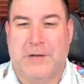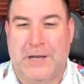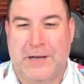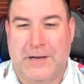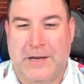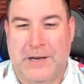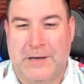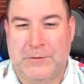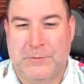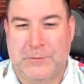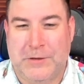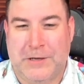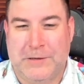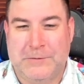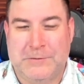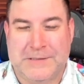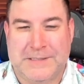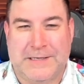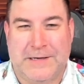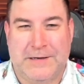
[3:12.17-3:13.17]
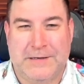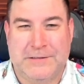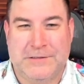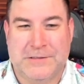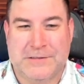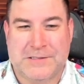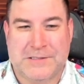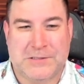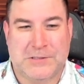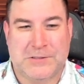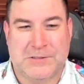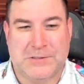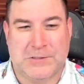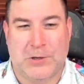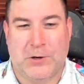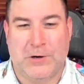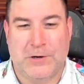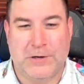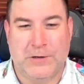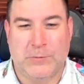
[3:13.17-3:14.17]
I, I, I'd say just
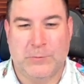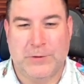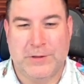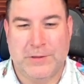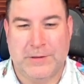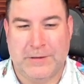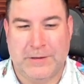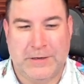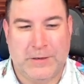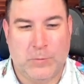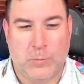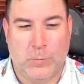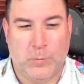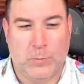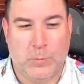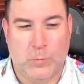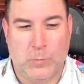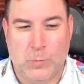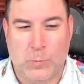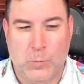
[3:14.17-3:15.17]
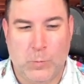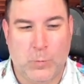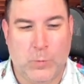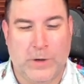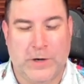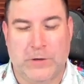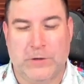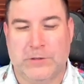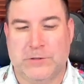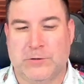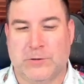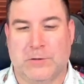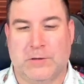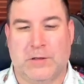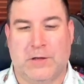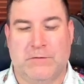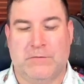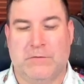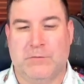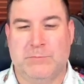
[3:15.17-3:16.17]
starting with, like, where did your
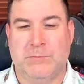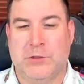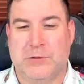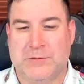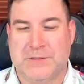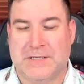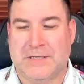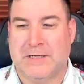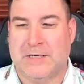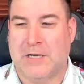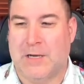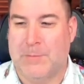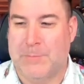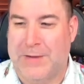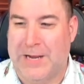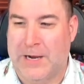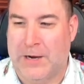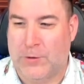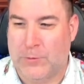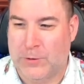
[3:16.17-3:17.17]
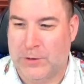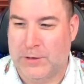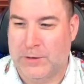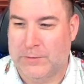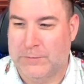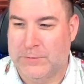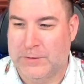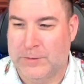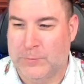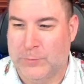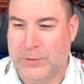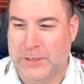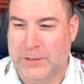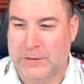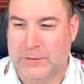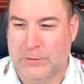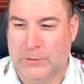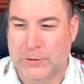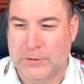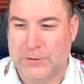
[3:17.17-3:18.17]
love of music come out of? And when I
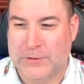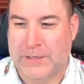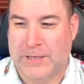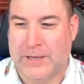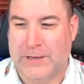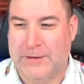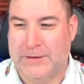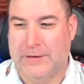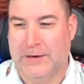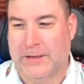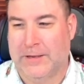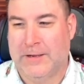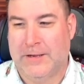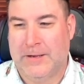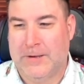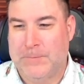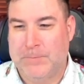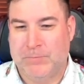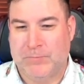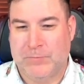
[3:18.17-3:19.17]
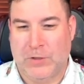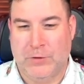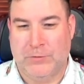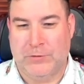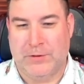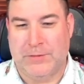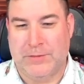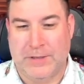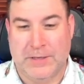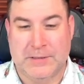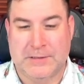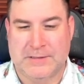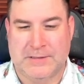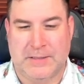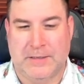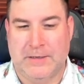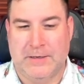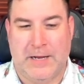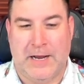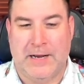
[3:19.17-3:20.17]
look at, you know, the things
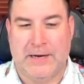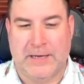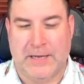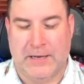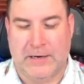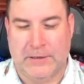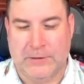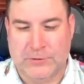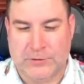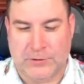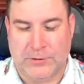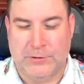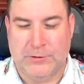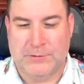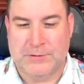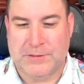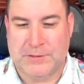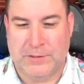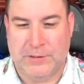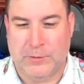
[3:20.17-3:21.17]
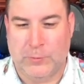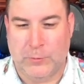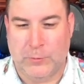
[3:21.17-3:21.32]
that I got introduced to you